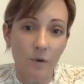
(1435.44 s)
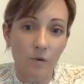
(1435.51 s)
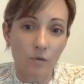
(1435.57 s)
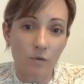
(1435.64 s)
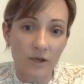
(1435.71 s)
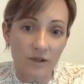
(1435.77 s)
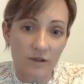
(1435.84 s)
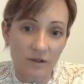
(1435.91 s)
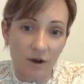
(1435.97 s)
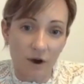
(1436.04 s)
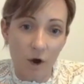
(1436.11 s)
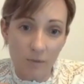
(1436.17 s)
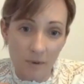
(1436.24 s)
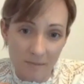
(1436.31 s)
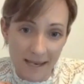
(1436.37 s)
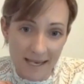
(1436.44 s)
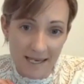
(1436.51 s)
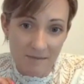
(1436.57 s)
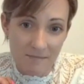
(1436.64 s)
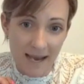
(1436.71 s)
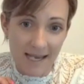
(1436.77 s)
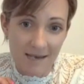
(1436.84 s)
With open
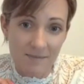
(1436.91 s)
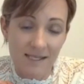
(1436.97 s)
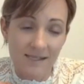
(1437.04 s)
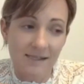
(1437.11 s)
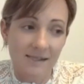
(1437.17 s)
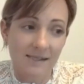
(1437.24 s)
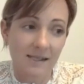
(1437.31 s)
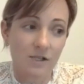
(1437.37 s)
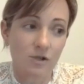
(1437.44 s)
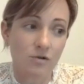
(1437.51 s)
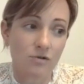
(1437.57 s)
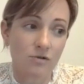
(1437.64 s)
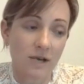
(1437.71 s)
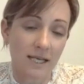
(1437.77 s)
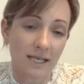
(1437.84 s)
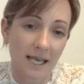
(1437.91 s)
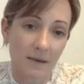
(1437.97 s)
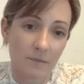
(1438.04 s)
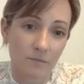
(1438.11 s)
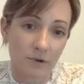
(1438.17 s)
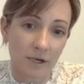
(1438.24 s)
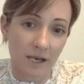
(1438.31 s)
banking payments, you
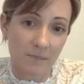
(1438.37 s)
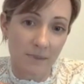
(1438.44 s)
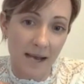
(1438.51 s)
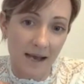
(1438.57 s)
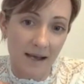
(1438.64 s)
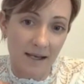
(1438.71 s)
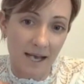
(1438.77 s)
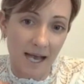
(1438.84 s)
can bring about